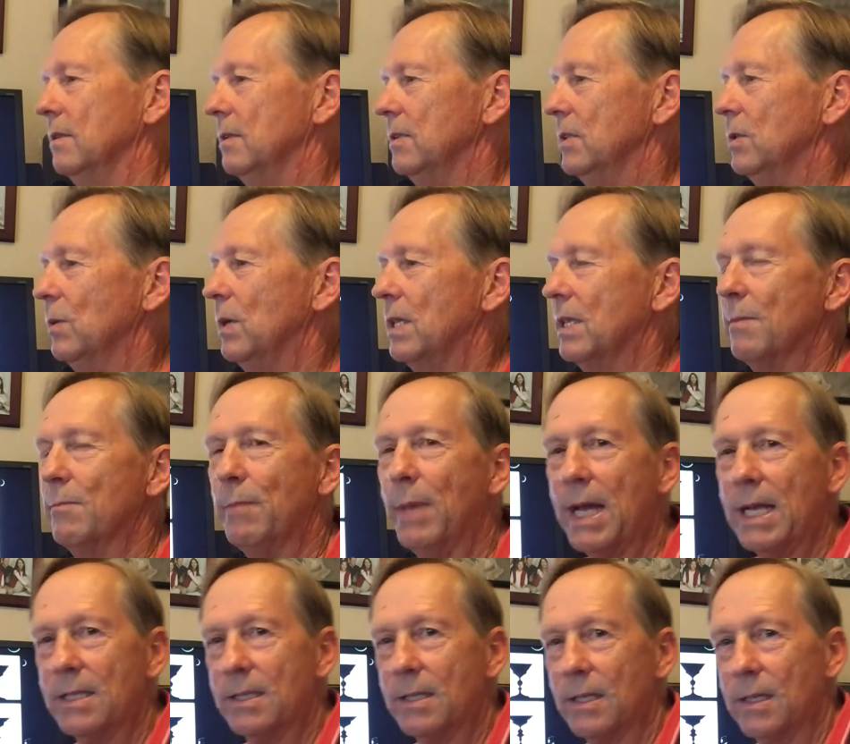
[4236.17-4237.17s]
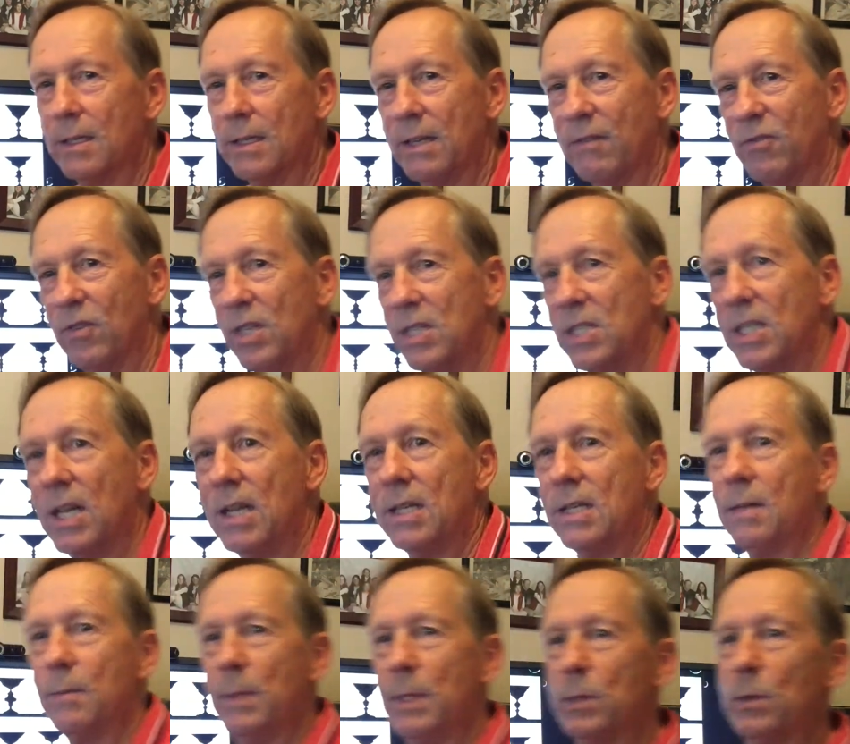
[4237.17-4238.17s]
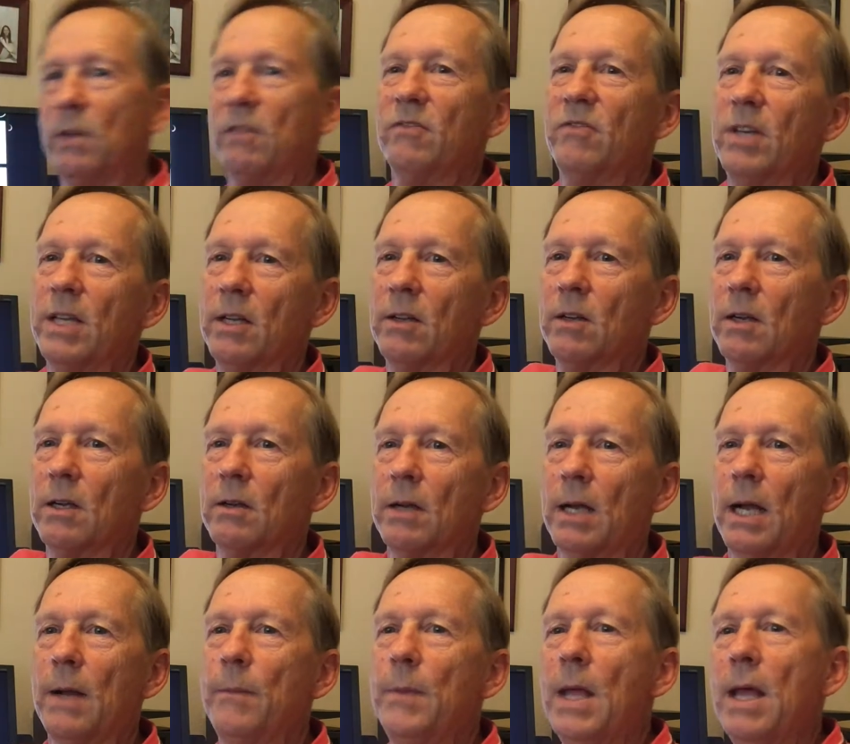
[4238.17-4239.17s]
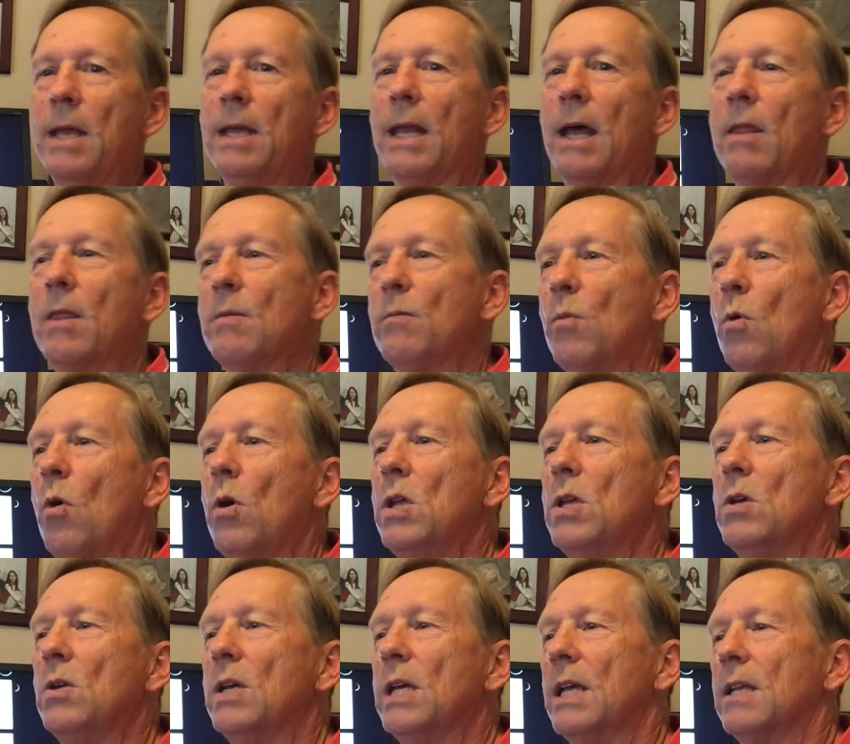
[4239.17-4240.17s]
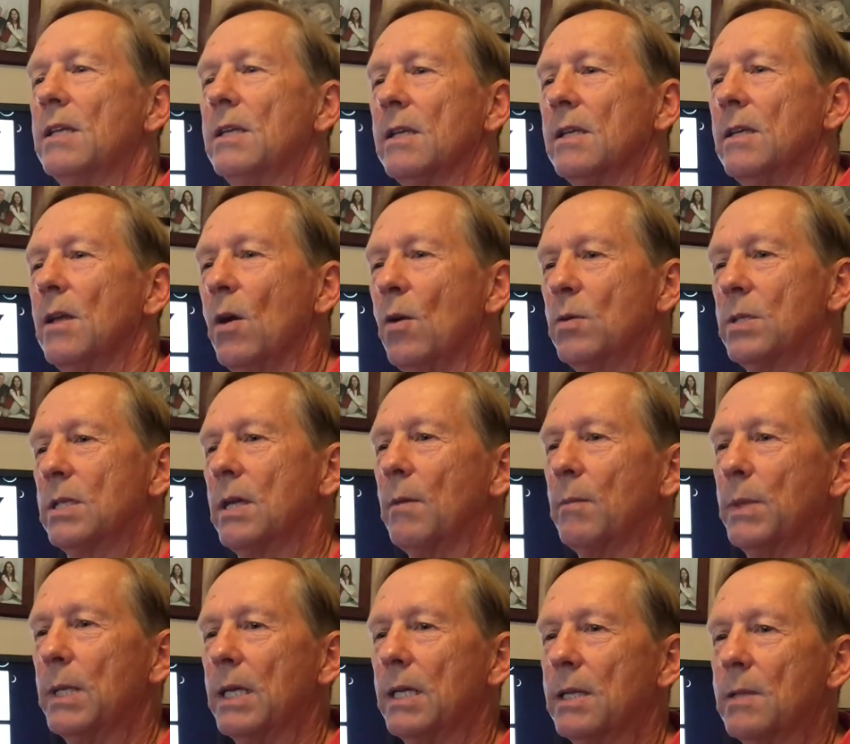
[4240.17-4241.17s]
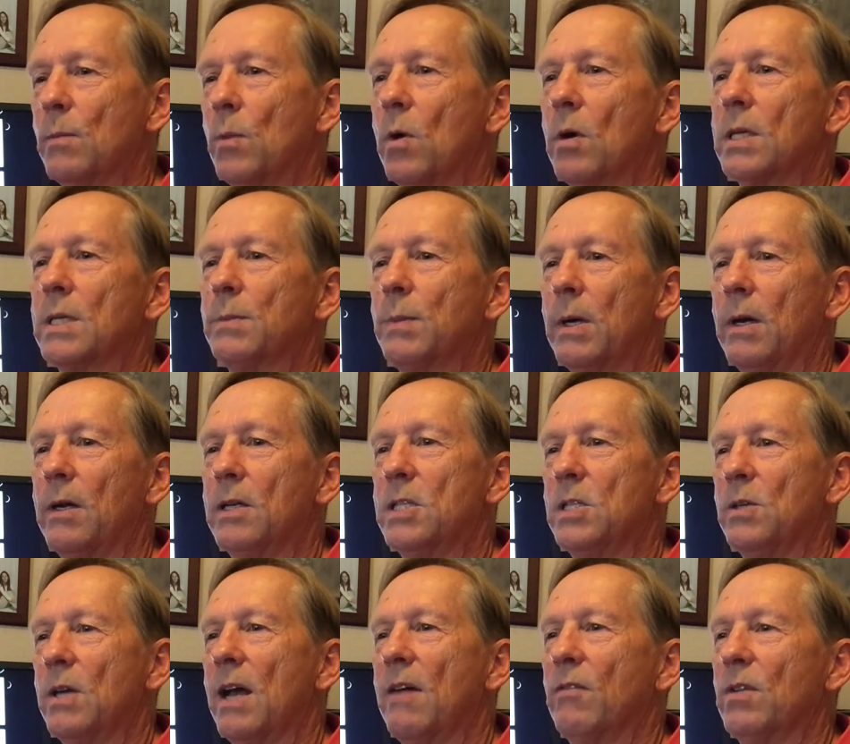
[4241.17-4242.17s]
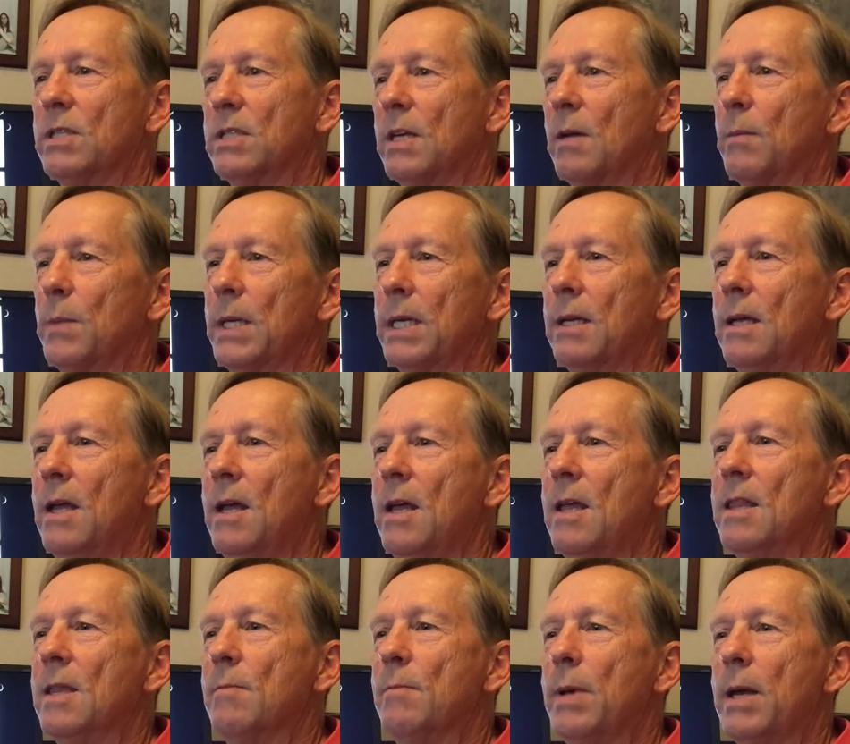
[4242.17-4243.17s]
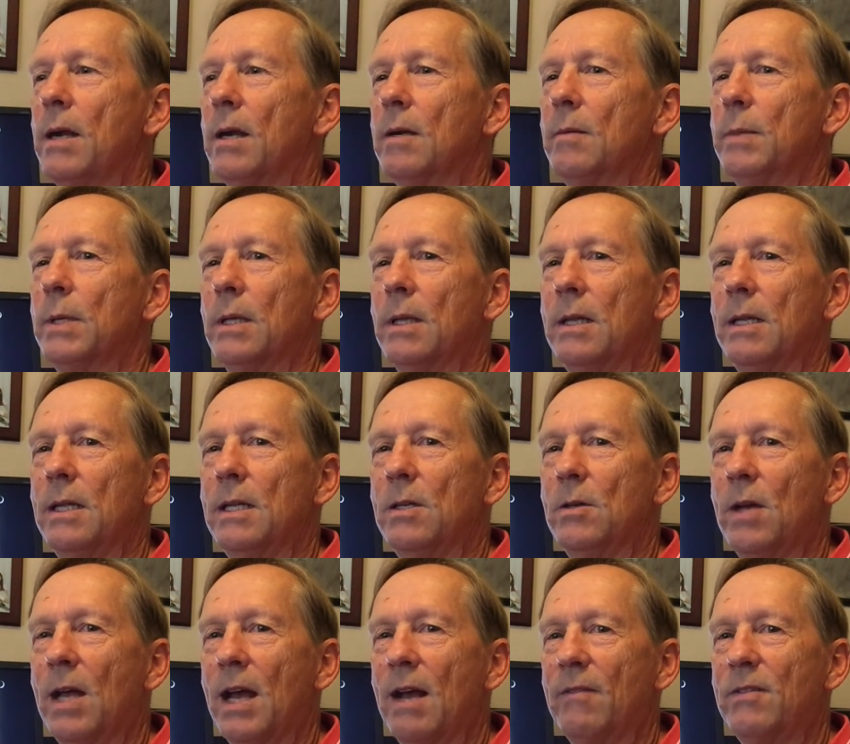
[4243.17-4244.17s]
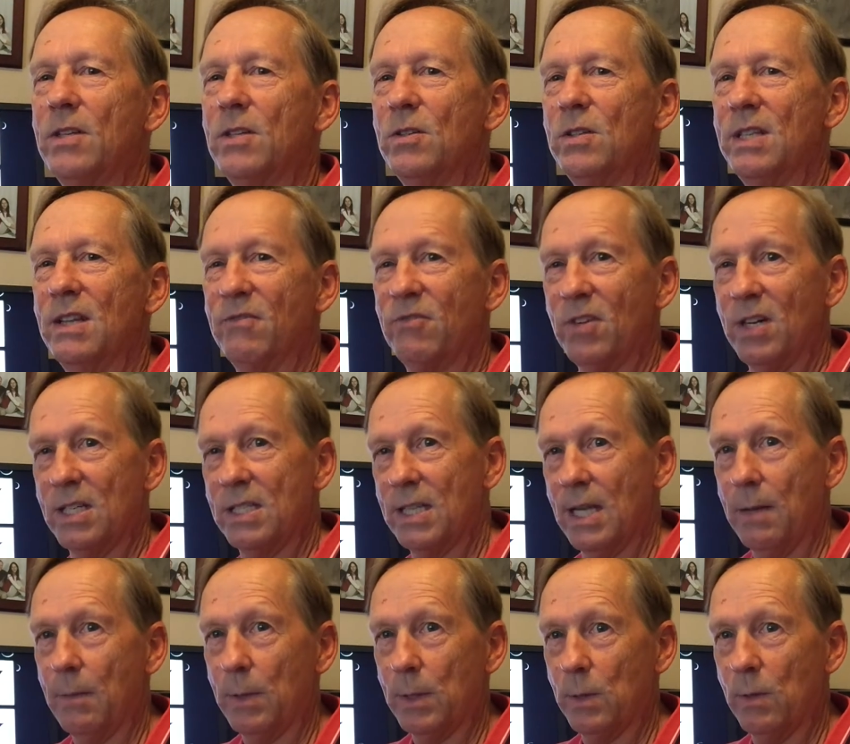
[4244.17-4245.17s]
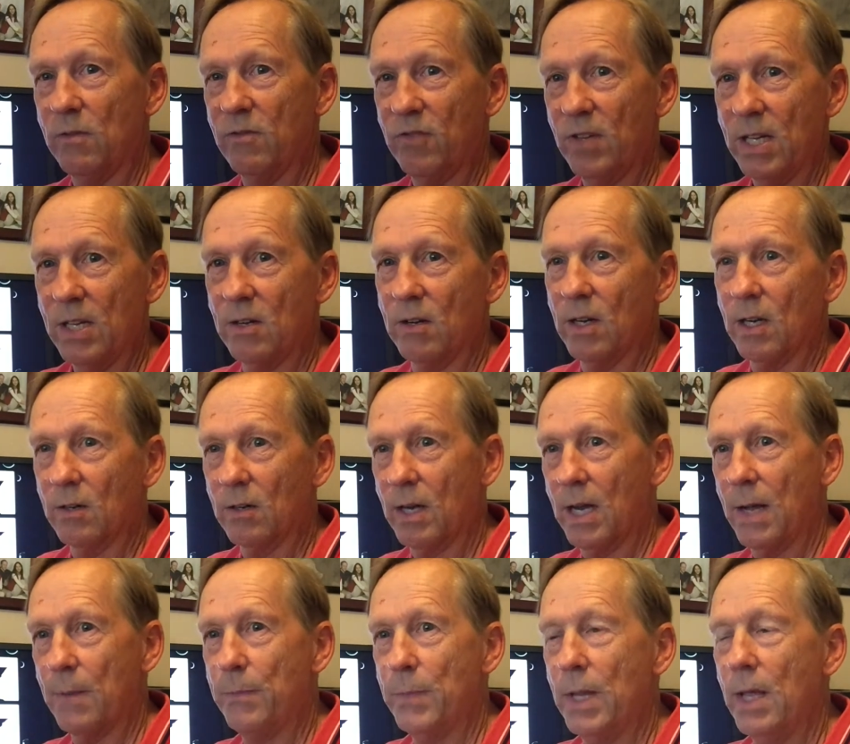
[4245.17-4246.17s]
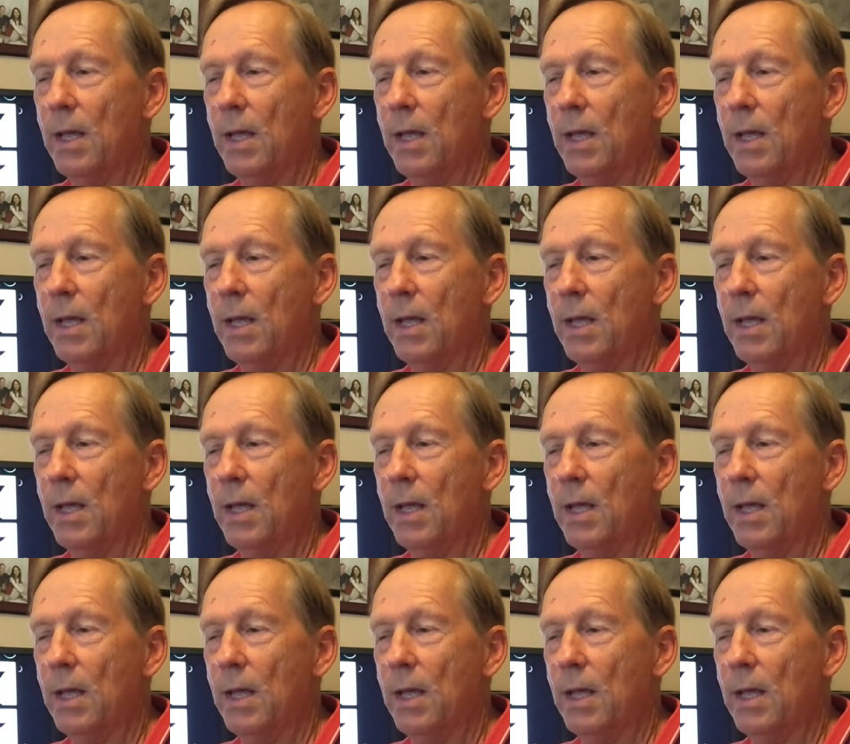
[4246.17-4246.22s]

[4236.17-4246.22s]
doing the basic differentiation between figure and ground. Now, the more you get to know something, the more experience you have with something, the better ability you have to differentiate between figure and ground.